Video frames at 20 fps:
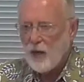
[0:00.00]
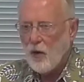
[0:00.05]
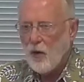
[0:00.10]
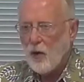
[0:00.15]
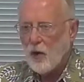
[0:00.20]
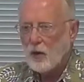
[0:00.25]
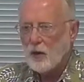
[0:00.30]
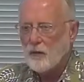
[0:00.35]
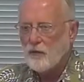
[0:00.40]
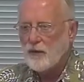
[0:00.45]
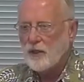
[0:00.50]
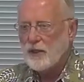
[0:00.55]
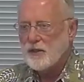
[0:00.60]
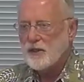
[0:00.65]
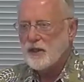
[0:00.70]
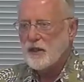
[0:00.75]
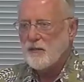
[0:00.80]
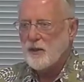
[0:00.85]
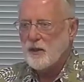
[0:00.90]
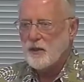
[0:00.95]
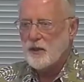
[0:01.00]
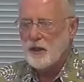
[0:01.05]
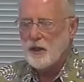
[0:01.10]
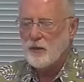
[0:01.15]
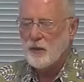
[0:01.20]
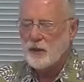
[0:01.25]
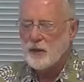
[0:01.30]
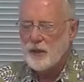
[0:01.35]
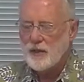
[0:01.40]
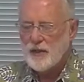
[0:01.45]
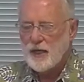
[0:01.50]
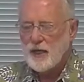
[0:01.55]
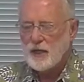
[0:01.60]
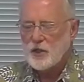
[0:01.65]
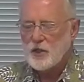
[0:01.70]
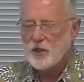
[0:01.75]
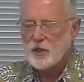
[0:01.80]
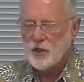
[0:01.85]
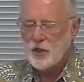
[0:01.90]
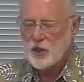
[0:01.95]
all of these community
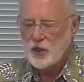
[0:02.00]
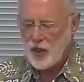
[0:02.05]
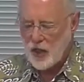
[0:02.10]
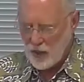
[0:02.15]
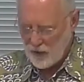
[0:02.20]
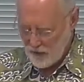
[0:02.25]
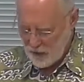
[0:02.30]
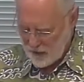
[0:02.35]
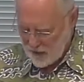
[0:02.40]
organizations share the